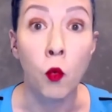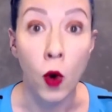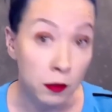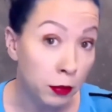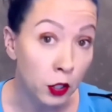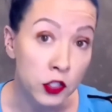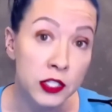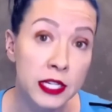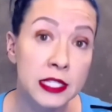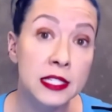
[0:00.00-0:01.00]
one
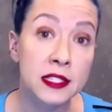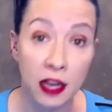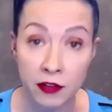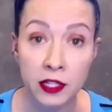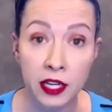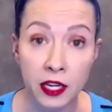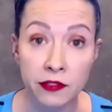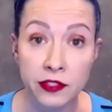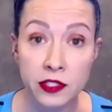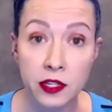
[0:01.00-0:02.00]
person 7
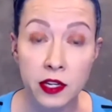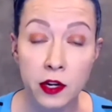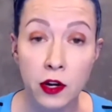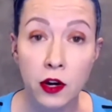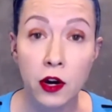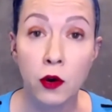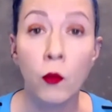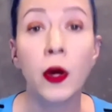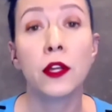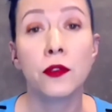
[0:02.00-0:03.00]
gifts,
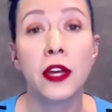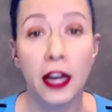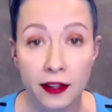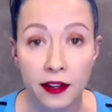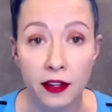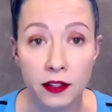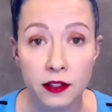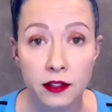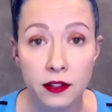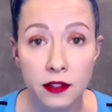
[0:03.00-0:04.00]
what do you think I did?
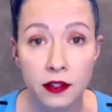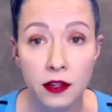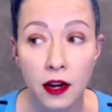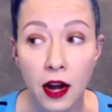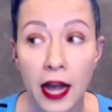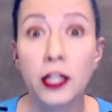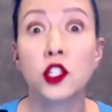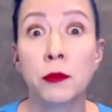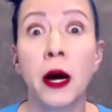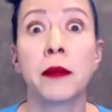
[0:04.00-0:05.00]
I
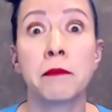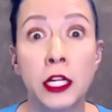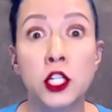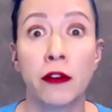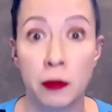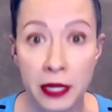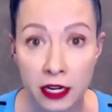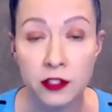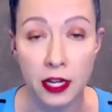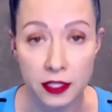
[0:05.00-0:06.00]
actually made sure everybody
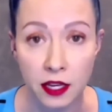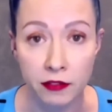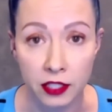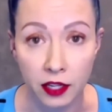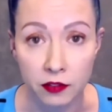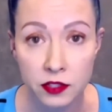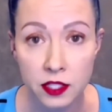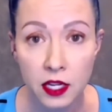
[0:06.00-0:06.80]
else had 7 gifts.